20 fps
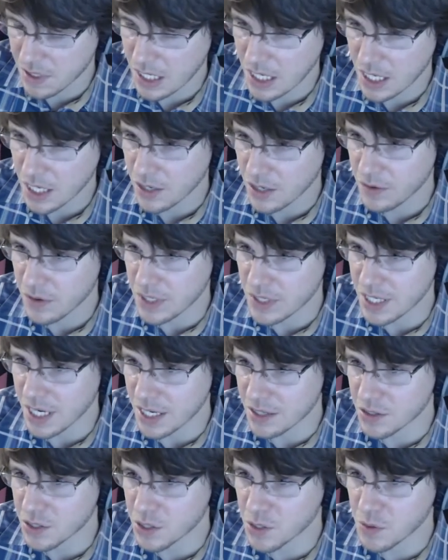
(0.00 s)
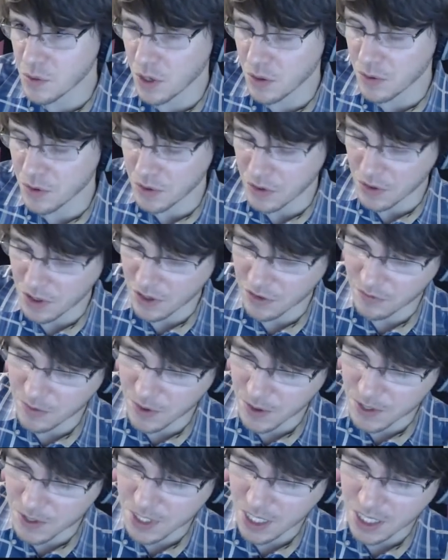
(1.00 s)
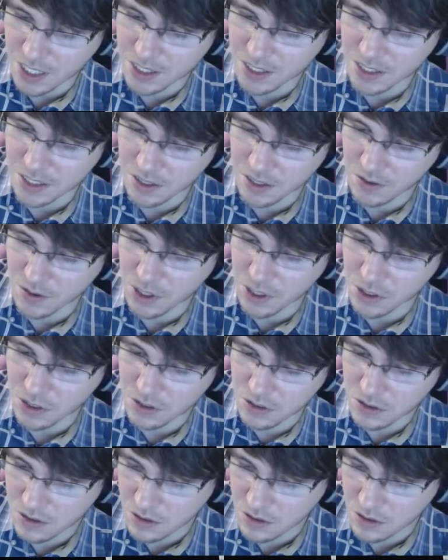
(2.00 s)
We take the square root of both sides of the equation.